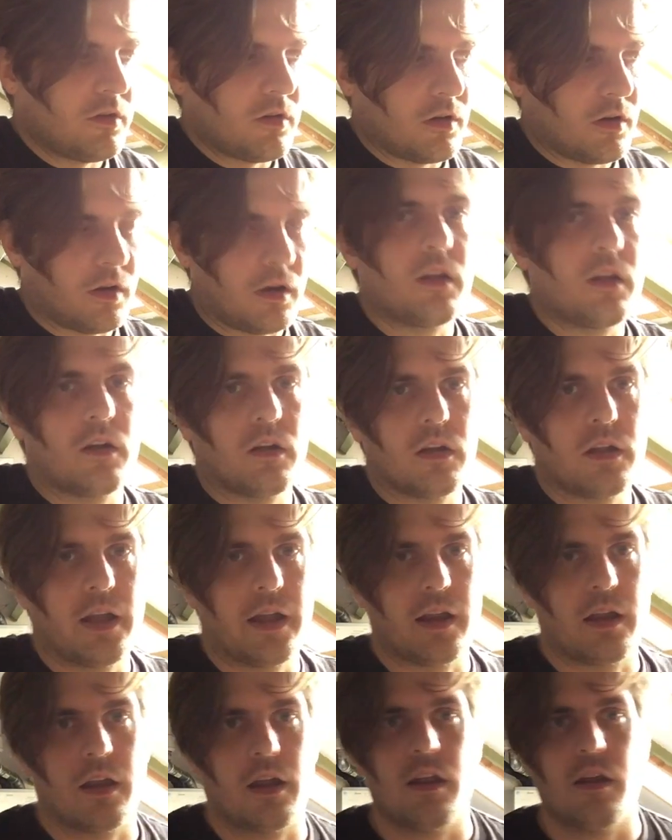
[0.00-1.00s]
they're
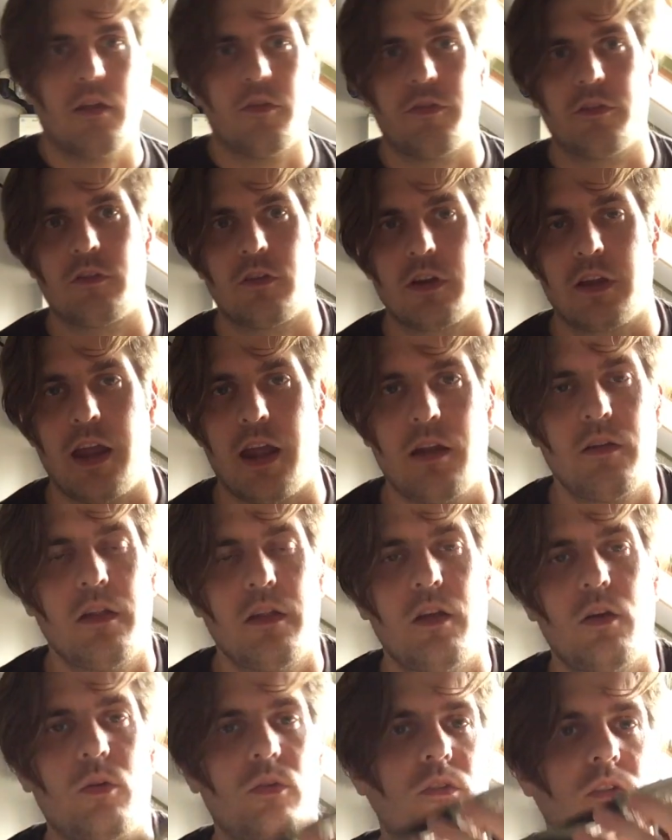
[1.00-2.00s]
like, if it's a cannon
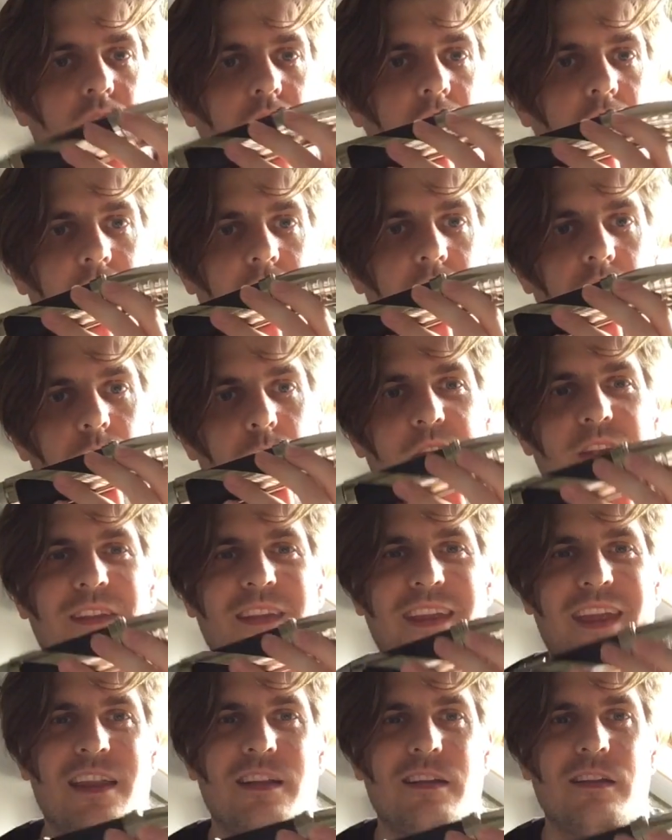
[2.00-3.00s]
hilt, it has to be in
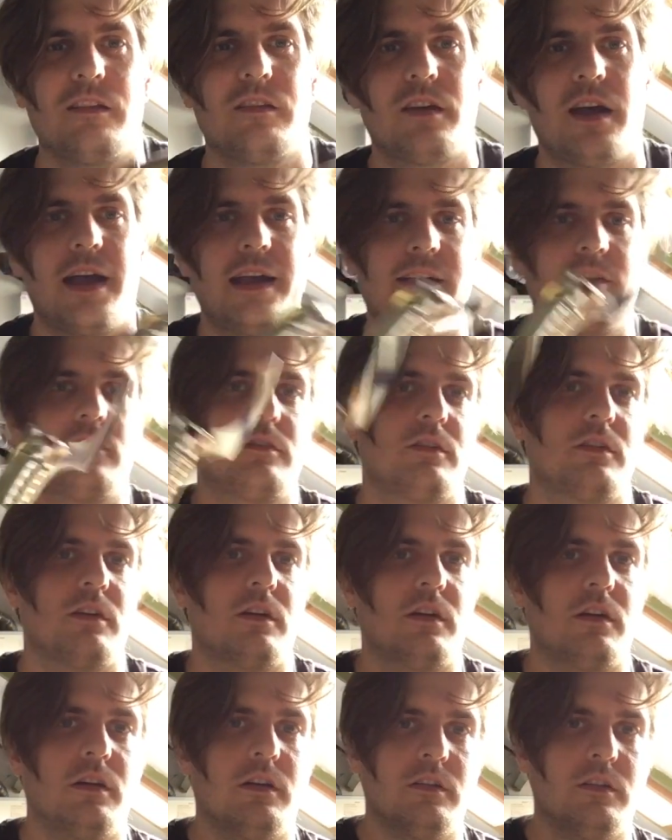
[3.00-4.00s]
the cannon size.
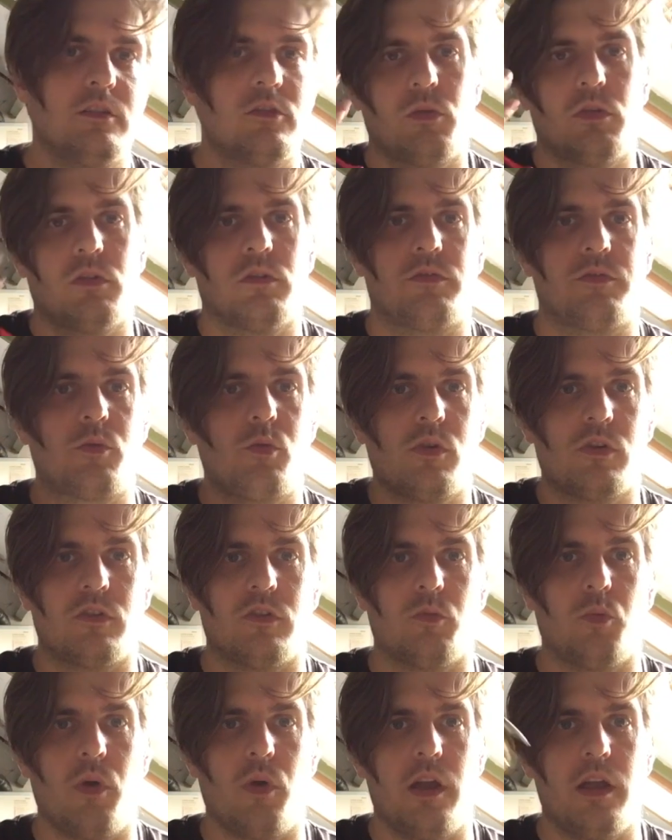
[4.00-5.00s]
This one of course
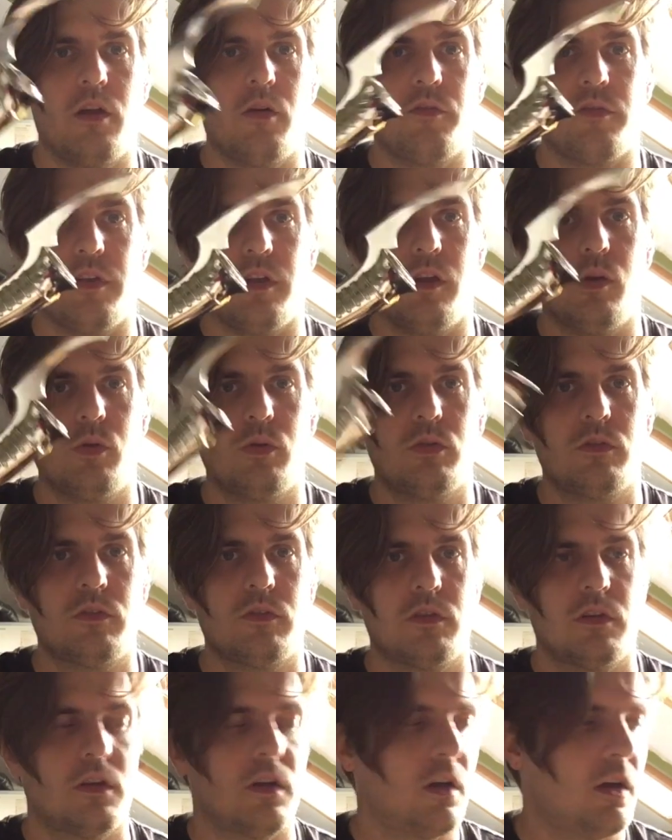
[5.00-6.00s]
is way
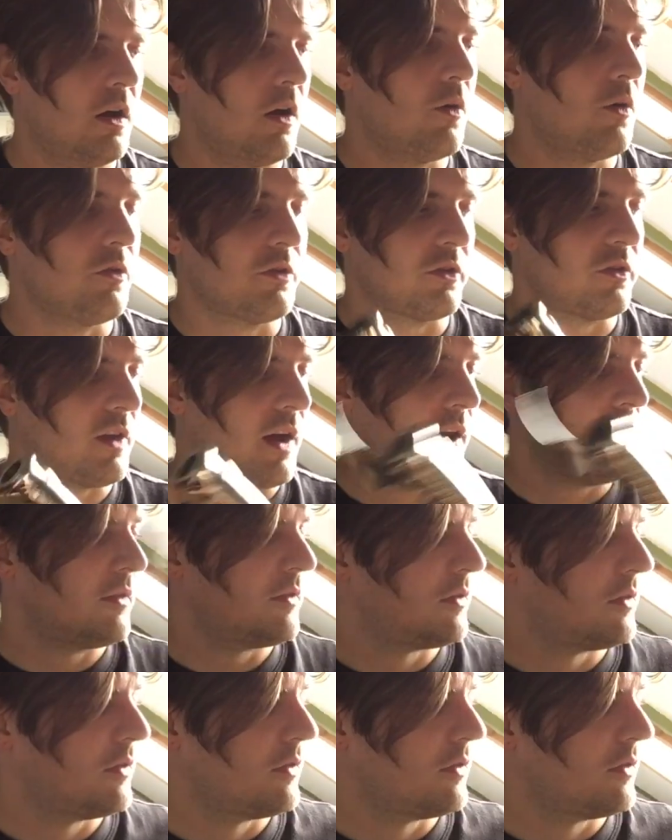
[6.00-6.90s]
oversized,